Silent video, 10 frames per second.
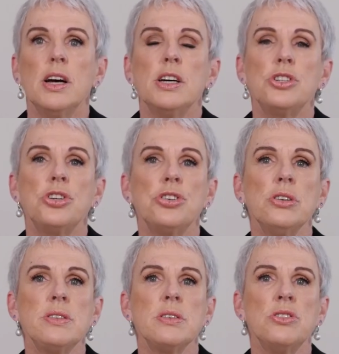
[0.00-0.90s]
To choose
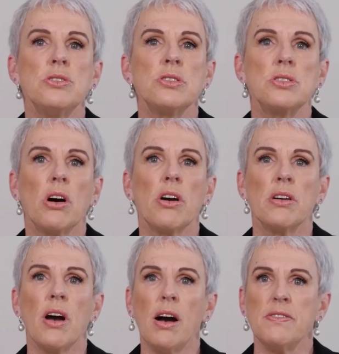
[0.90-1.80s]
the new stone,
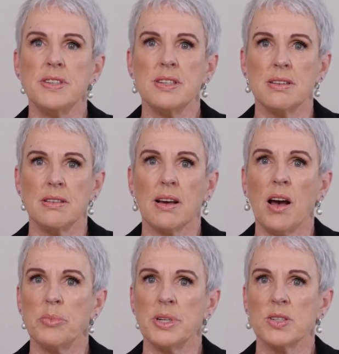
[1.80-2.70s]
I visited the
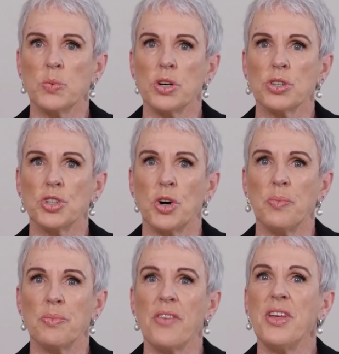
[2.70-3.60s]
company's workshop.
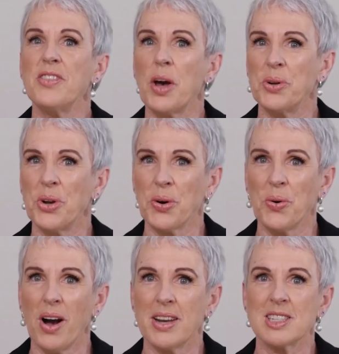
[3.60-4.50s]
I think they were not
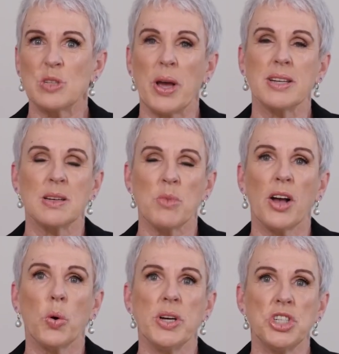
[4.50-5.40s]
quite expecting my
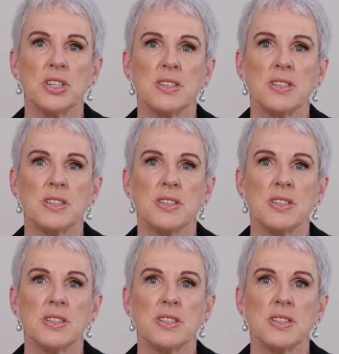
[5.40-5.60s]
questions